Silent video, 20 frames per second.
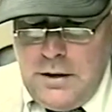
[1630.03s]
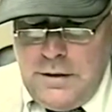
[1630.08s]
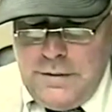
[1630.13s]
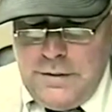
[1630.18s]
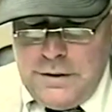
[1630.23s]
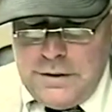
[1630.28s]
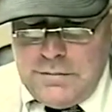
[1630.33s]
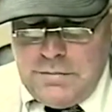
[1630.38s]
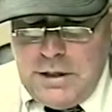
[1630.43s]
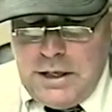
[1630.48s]

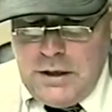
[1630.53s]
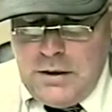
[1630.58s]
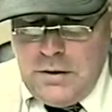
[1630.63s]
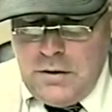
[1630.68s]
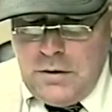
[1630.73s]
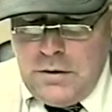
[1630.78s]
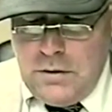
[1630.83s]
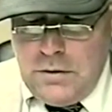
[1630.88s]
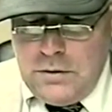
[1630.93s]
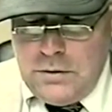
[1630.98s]
this matter
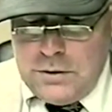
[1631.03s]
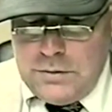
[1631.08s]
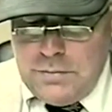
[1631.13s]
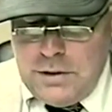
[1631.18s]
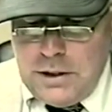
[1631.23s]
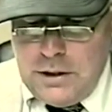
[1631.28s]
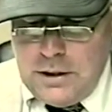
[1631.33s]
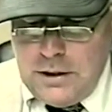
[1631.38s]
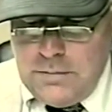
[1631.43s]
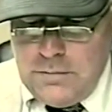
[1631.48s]
owes
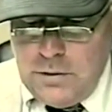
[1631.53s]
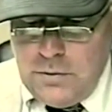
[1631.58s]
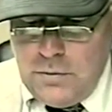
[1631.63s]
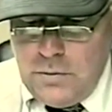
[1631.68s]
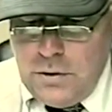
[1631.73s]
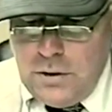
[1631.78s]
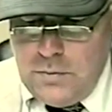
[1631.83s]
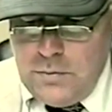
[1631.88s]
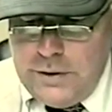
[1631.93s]
Montgomery Ward